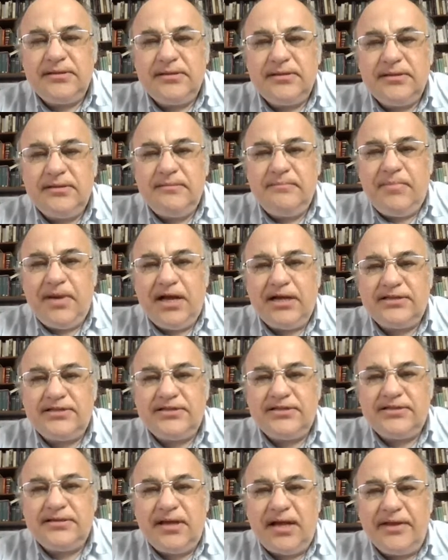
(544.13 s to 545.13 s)

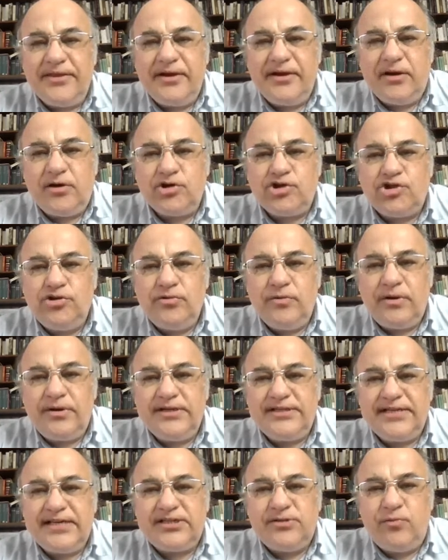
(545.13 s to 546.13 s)
but other
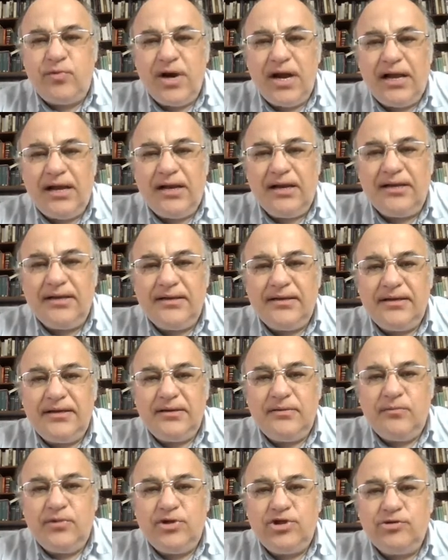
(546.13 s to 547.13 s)
ossuaries as well,
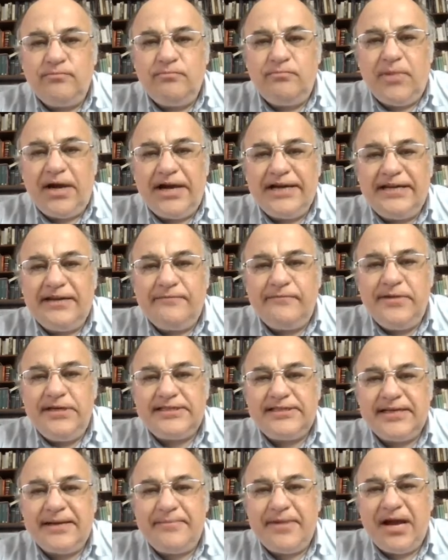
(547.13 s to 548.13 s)
which might have been
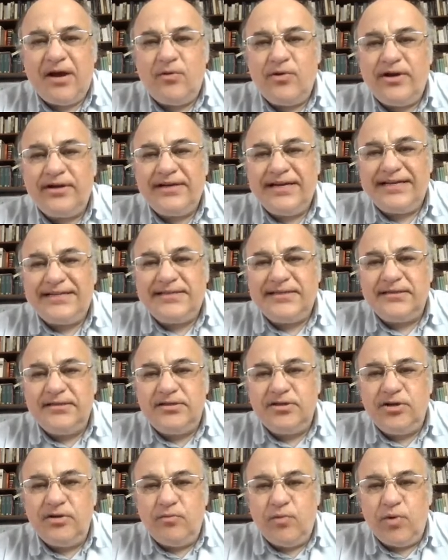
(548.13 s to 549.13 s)
somehow connected
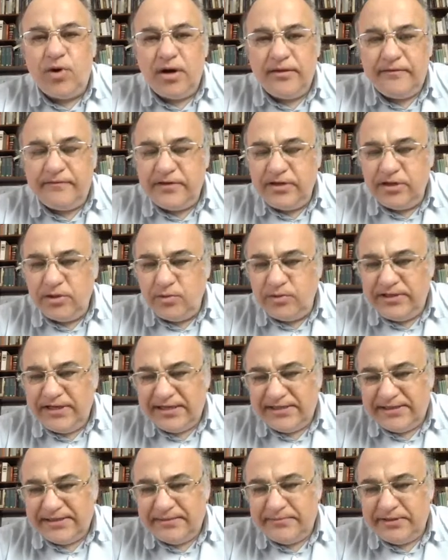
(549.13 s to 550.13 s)
to the word of the New
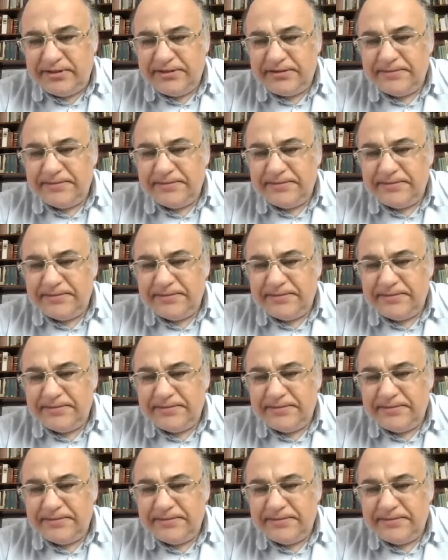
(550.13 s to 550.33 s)
Testament.